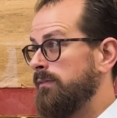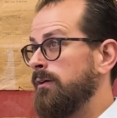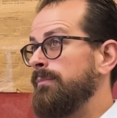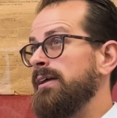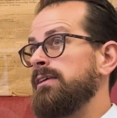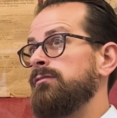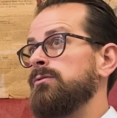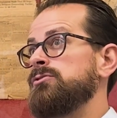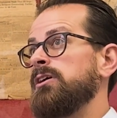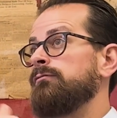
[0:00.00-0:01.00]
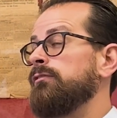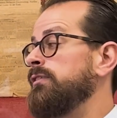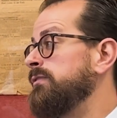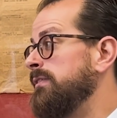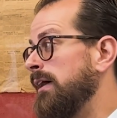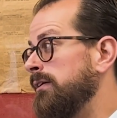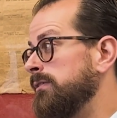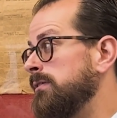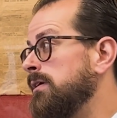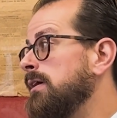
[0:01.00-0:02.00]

They might give you a check for $50,000,